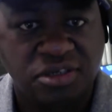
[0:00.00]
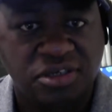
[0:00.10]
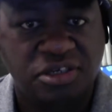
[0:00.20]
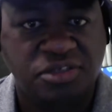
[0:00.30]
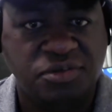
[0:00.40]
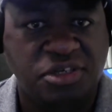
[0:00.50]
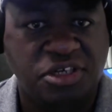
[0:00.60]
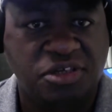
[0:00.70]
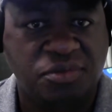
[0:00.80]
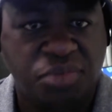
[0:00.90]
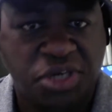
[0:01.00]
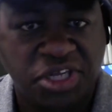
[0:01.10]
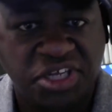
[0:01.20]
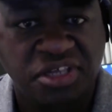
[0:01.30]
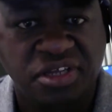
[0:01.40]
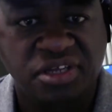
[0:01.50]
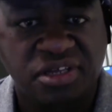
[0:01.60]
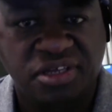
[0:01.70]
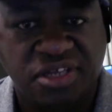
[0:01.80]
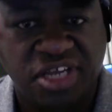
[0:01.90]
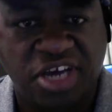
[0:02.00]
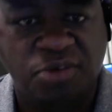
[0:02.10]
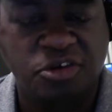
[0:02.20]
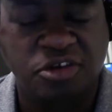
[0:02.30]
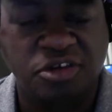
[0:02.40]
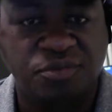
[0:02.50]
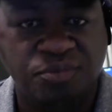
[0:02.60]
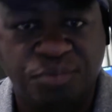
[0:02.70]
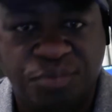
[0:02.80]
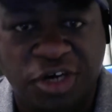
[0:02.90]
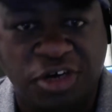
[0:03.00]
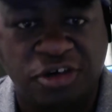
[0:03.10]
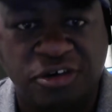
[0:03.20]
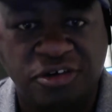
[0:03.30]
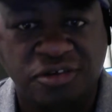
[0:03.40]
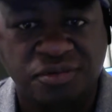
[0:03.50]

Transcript: and play Cowboy ball.